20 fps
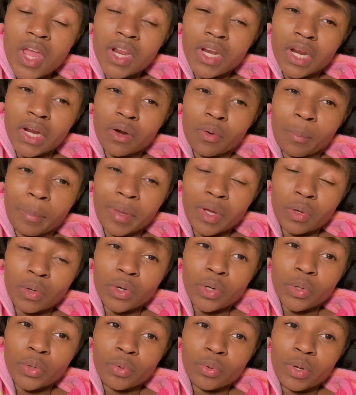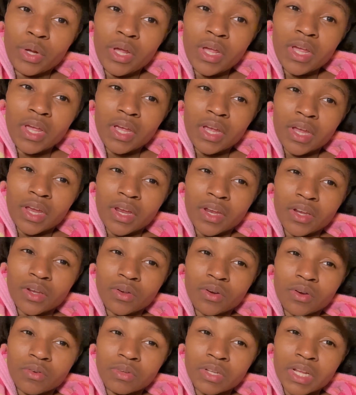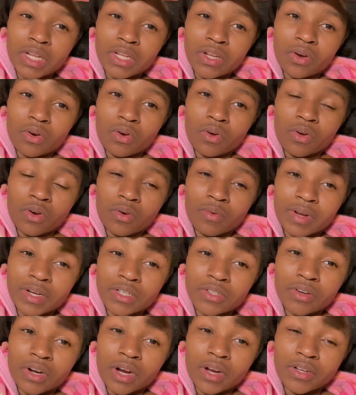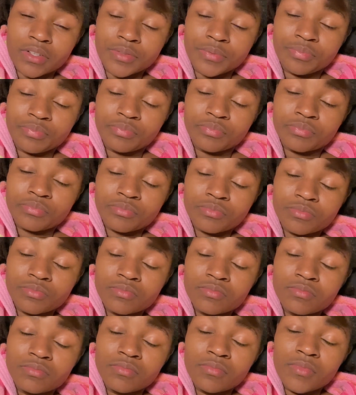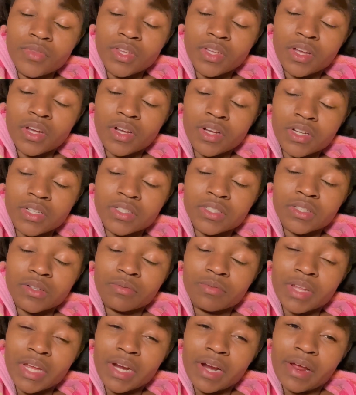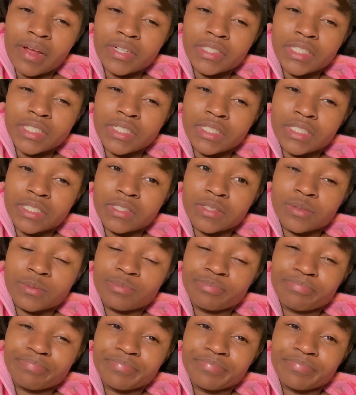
they don't mildew. And, you know, that they're all the way dry. Because if they not charm,